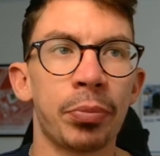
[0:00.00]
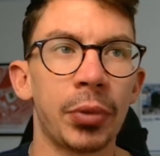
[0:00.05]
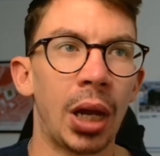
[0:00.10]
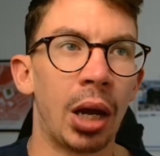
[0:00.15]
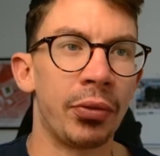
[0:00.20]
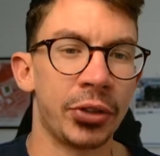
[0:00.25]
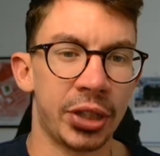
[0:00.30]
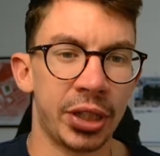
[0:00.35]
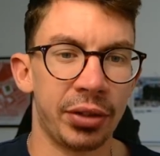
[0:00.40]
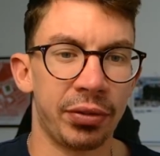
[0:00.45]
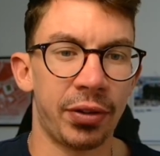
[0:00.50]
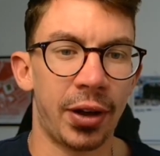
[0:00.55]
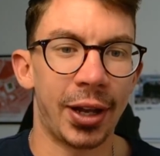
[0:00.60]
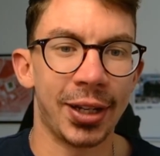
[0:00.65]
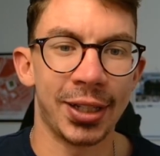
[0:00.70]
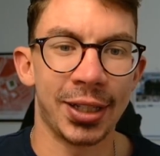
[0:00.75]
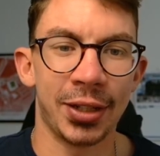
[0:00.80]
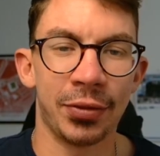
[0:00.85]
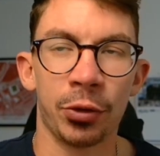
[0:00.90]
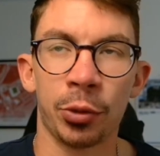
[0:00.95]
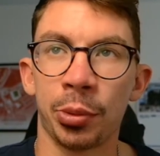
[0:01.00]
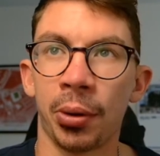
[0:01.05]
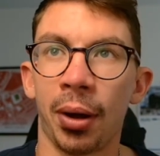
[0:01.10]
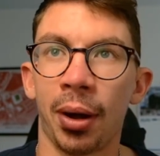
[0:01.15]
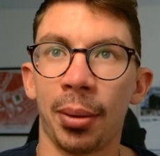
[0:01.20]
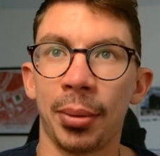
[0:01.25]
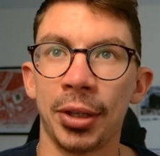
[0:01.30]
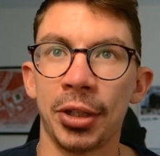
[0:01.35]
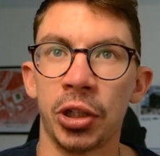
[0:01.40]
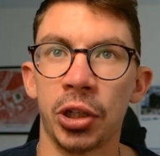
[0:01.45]
Obviously, Fantasy Football
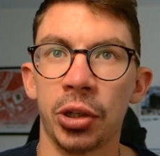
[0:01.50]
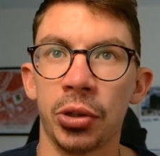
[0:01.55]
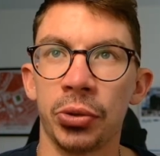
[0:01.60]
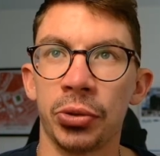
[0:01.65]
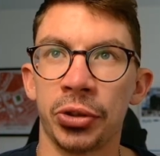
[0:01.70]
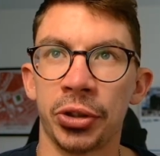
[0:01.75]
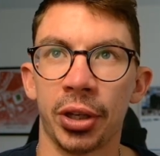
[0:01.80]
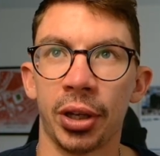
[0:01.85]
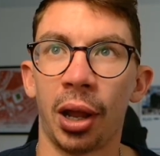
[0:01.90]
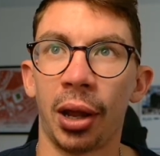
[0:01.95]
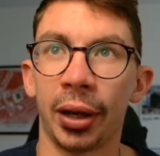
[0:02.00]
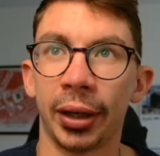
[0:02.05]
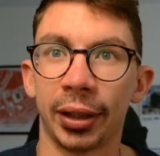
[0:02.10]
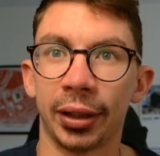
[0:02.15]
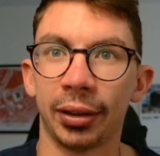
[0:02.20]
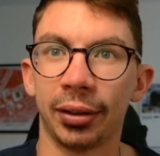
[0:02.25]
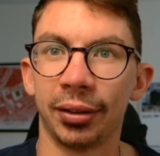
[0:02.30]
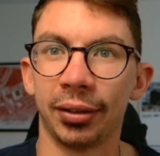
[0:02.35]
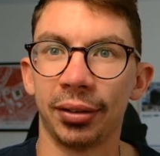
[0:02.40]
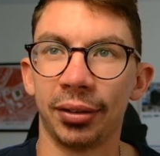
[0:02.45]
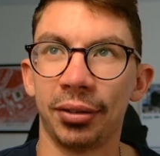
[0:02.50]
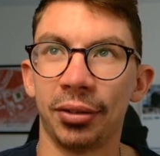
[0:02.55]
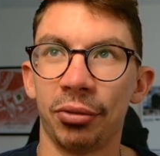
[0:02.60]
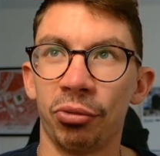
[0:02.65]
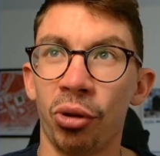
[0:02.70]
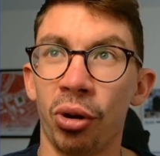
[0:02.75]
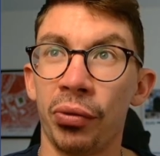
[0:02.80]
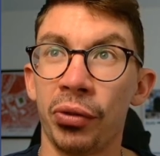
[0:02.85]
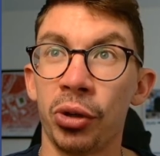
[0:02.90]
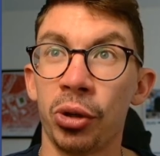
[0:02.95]
Hub is used to like
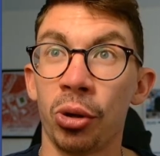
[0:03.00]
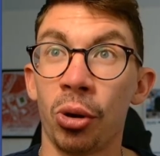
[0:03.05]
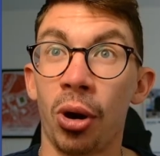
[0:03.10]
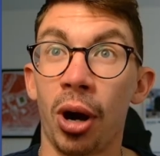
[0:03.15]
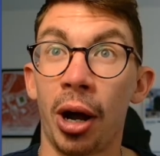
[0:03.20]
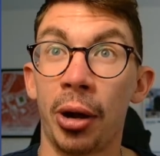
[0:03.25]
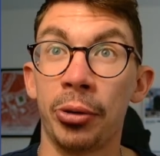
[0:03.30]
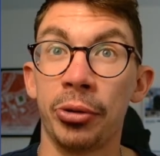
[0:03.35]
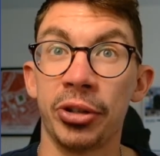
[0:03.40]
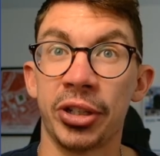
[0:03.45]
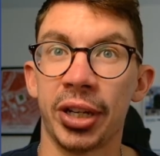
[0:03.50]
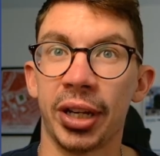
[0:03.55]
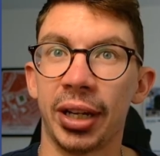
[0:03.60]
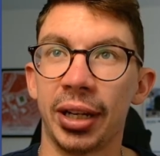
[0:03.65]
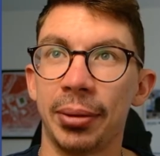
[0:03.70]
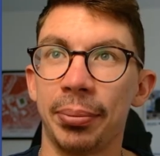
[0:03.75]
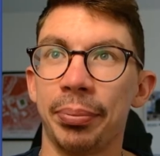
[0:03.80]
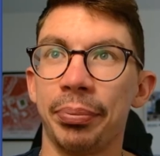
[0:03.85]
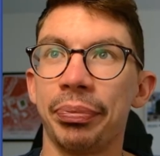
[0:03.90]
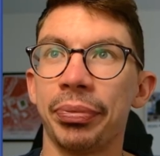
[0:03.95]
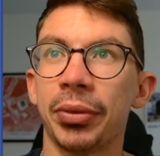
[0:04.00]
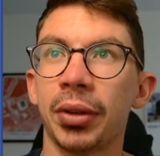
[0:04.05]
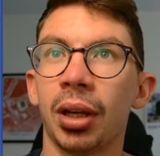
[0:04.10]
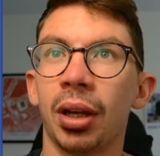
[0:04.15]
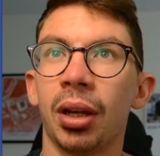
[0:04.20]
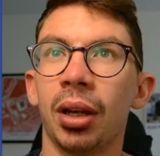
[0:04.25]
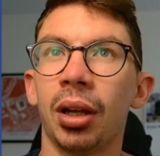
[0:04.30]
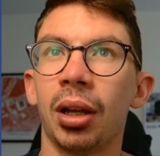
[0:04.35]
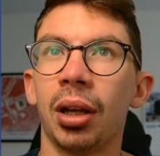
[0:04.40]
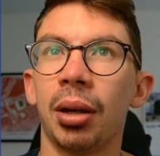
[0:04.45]
review your own team.
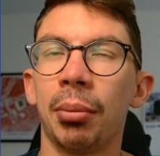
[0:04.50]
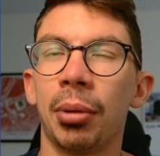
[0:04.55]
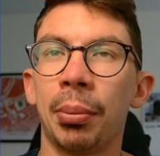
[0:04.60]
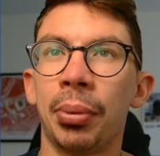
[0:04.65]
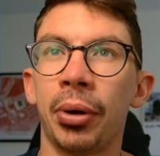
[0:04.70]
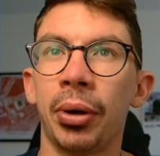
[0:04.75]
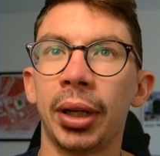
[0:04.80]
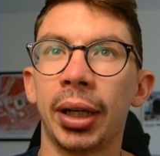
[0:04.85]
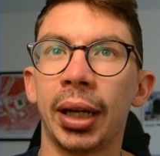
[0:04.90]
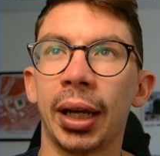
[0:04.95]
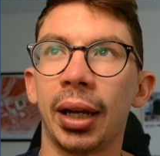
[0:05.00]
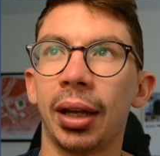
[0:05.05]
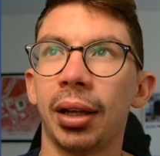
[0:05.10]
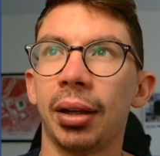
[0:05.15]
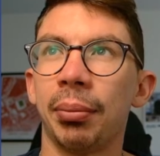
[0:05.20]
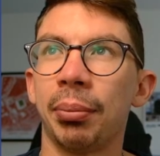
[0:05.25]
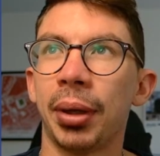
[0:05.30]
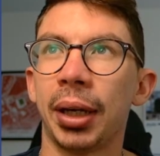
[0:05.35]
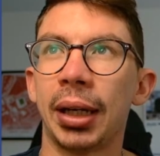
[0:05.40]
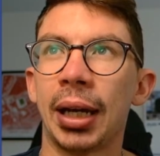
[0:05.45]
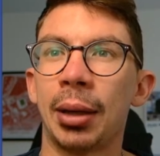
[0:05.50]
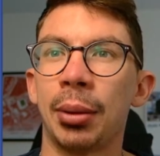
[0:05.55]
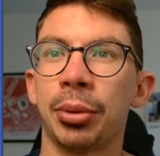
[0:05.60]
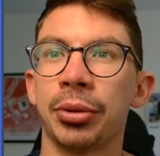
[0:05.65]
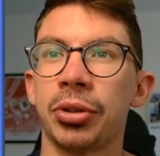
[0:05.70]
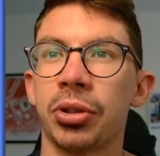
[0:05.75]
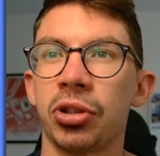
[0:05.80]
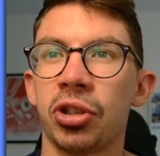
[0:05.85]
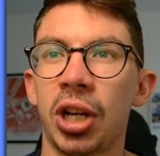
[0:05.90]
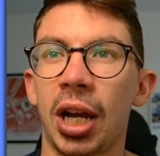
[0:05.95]
Being able
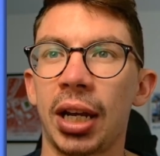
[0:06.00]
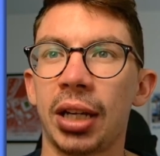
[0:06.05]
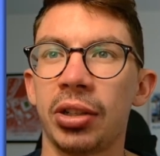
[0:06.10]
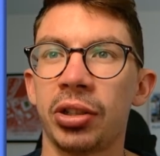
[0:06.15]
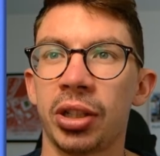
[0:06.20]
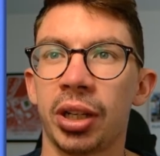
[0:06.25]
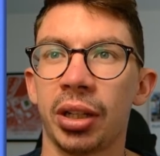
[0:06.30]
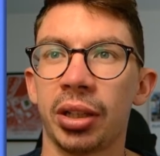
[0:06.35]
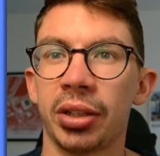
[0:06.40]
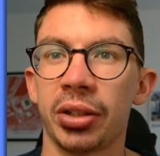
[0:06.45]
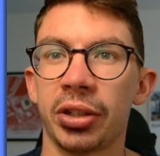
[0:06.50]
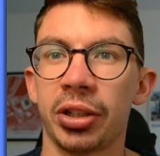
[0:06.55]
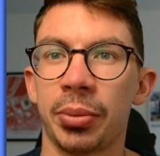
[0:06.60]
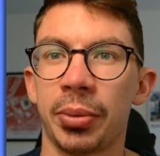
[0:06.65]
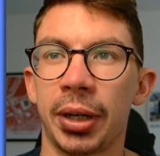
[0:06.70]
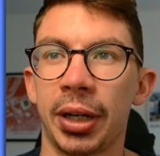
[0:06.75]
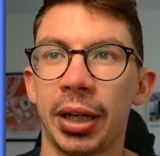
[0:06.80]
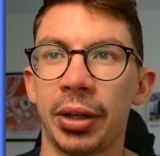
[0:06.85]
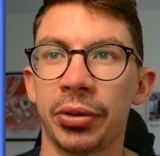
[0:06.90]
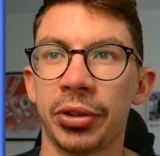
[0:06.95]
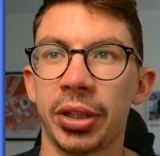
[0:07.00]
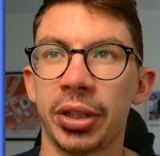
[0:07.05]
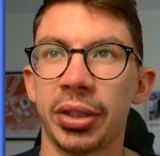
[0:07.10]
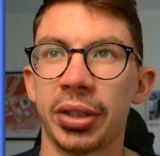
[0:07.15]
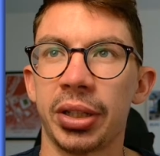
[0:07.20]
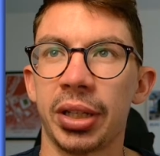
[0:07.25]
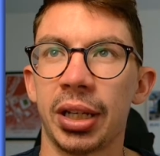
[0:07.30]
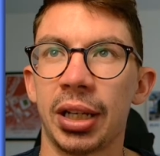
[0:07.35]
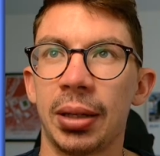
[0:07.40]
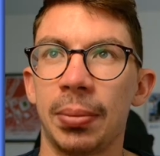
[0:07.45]
to change it to someone else's
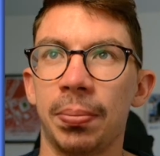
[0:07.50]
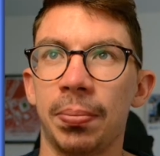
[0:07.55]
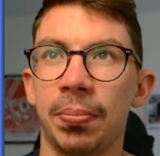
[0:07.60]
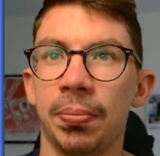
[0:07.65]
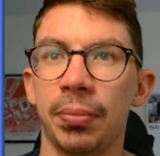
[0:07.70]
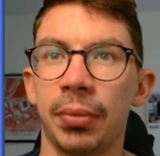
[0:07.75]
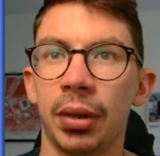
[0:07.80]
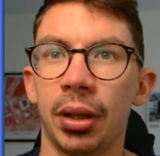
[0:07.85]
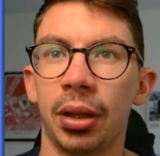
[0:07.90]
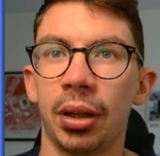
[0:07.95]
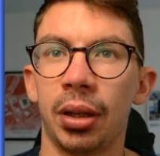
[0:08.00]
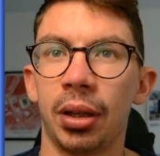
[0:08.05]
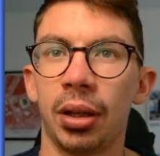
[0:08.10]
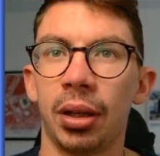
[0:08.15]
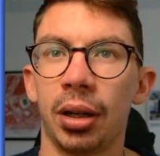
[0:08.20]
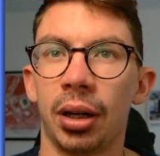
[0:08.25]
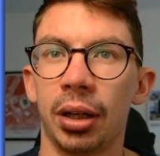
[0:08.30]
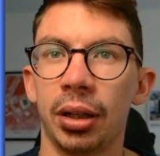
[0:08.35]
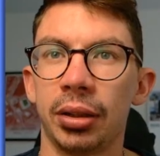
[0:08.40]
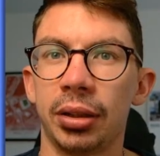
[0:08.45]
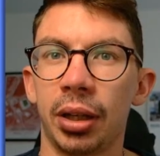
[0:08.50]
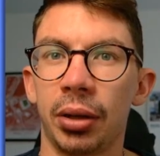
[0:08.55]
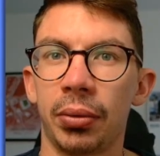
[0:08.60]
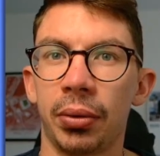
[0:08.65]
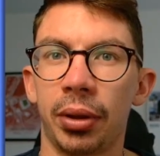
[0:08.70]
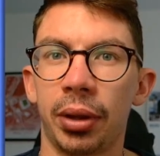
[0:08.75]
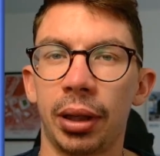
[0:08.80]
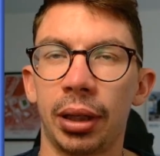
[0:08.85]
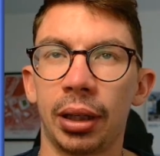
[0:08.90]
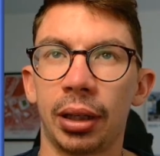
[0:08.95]
team, I don't
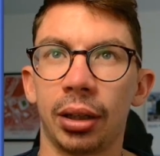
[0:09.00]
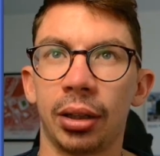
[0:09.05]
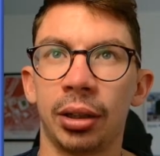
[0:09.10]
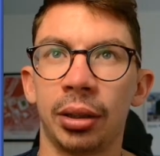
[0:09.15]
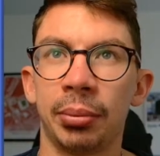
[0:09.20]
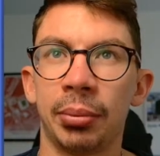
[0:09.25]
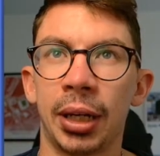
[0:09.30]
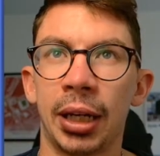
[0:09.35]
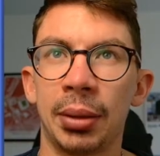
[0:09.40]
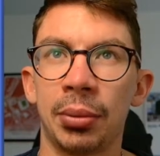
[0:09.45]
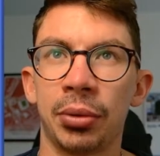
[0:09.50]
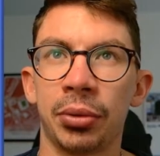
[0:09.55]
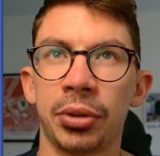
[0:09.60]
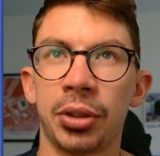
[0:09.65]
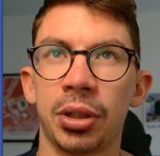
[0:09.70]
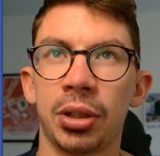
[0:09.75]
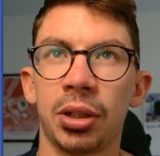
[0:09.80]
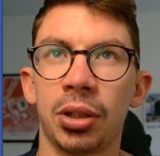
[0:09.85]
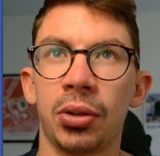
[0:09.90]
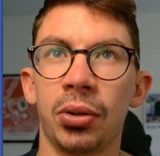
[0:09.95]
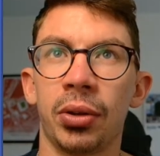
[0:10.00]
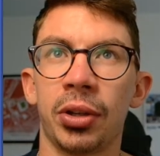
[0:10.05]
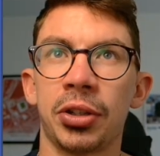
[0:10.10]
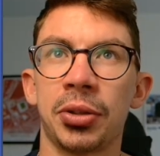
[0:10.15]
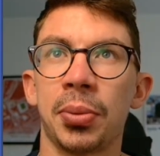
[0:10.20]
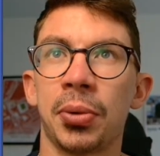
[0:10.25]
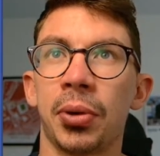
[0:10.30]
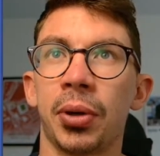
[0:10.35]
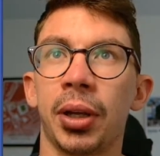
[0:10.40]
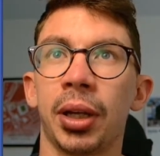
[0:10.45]
think I'm able to do
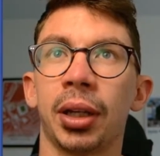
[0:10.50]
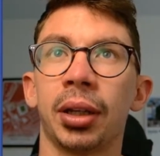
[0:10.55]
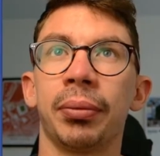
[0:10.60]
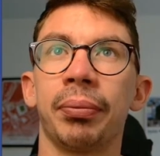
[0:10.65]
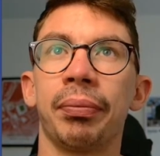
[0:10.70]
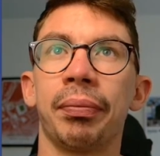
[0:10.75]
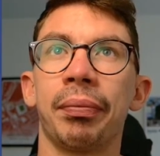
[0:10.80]
this morning.